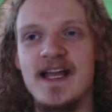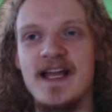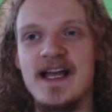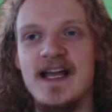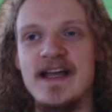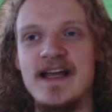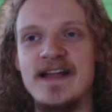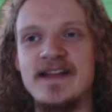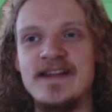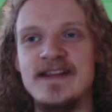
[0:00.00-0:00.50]

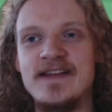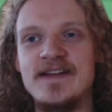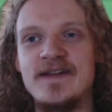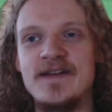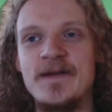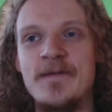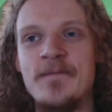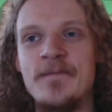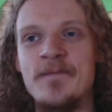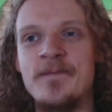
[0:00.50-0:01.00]

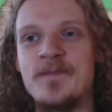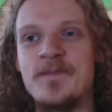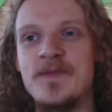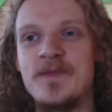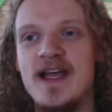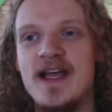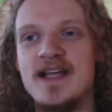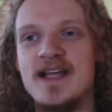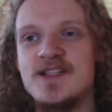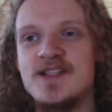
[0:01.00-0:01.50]
And
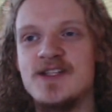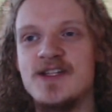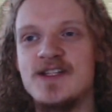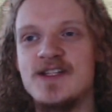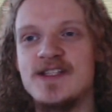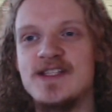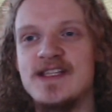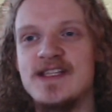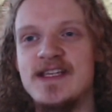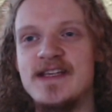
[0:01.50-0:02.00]
as you
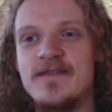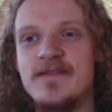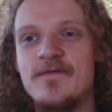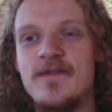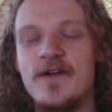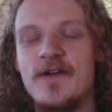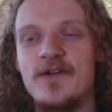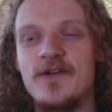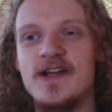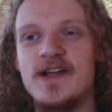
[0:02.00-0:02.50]
can see, a
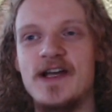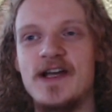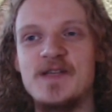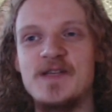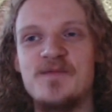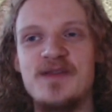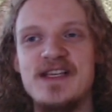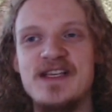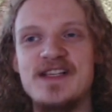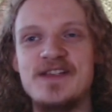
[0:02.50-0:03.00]
very nice
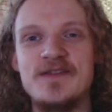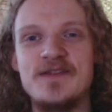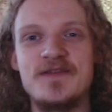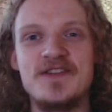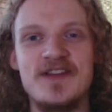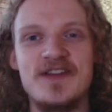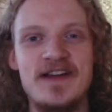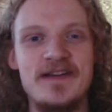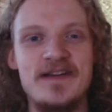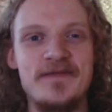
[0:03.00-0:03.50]
piece of
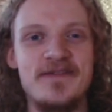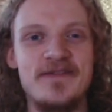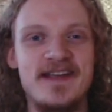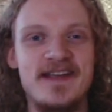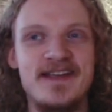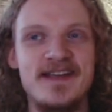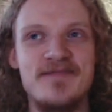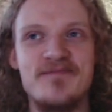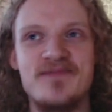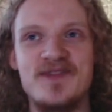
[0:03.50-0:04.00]

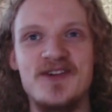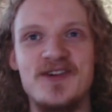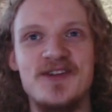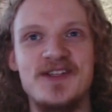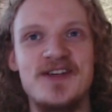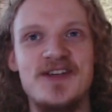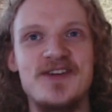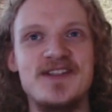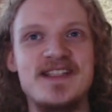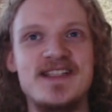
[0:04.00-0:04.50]
driving
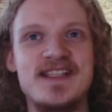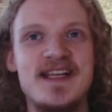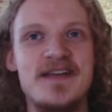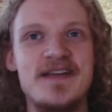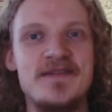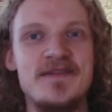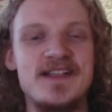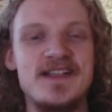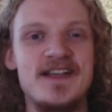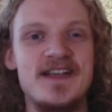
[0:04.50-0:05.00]
brought out a
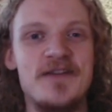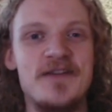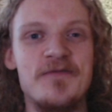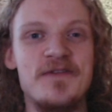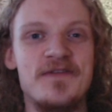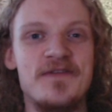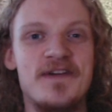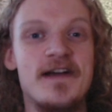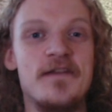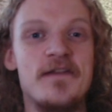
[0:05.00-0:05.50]
safety car
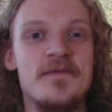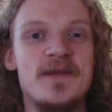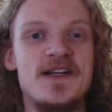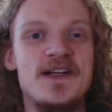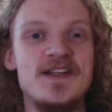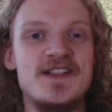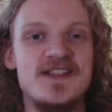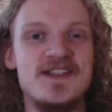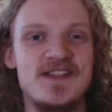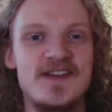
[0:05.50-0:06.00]
with 5
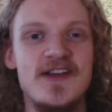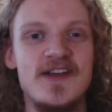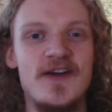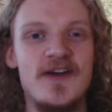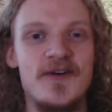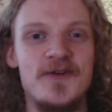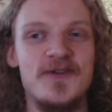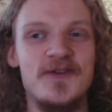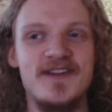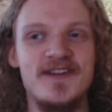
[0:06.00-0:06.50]
minutes to
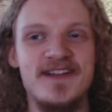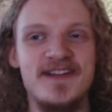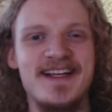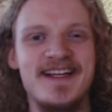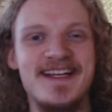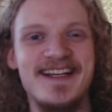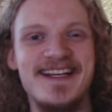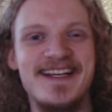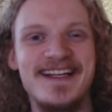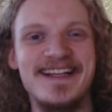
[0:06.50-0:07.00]
go.
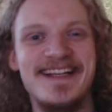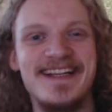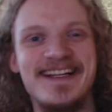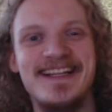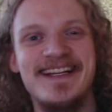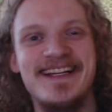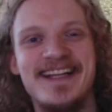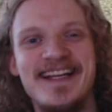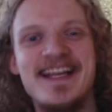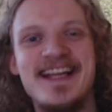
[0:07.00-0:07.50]

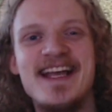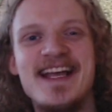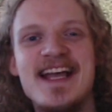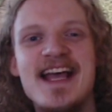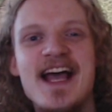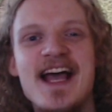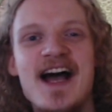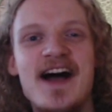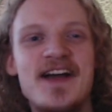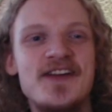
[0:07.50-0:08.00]

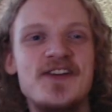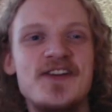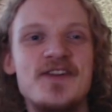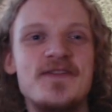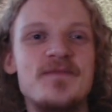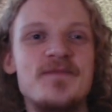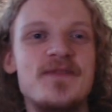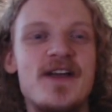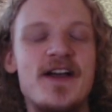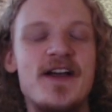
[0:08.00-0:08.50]
I
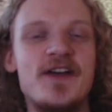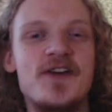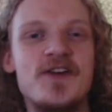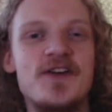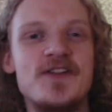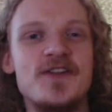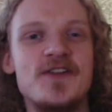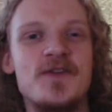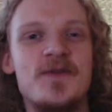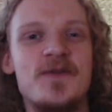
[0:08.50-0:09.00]

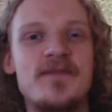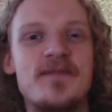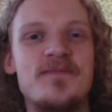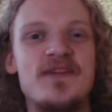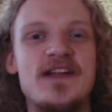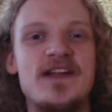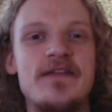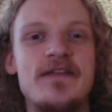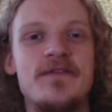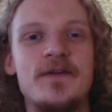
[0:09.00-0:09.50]
couldn't quite
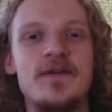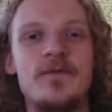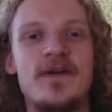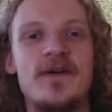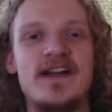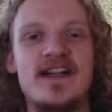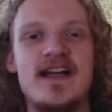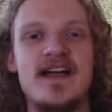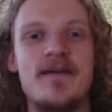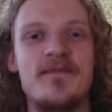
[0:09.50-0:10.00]
believe it
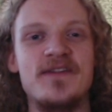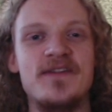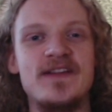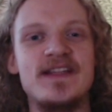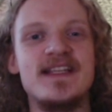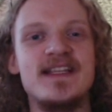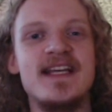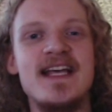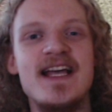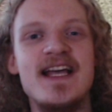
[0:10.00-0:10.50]
when it
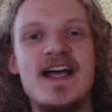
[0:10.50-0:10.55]
happened.